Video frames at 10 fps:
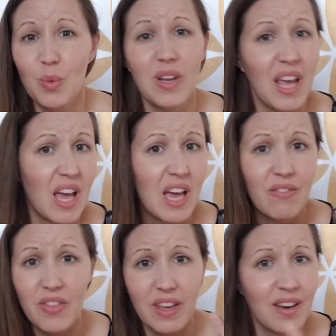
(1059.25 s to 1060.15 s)

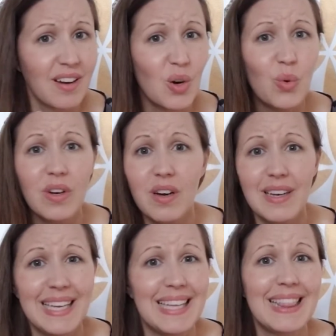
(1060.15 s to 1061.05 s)
Whatever they got going on
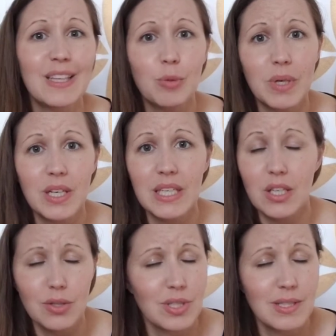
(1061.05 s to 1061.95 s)
in their body,
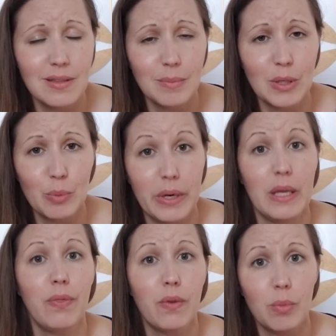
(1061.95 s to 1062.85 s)
not just in their mouth, but
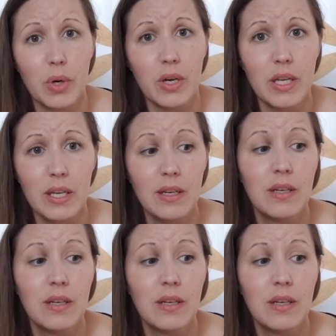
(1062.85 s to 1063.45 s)
in their body,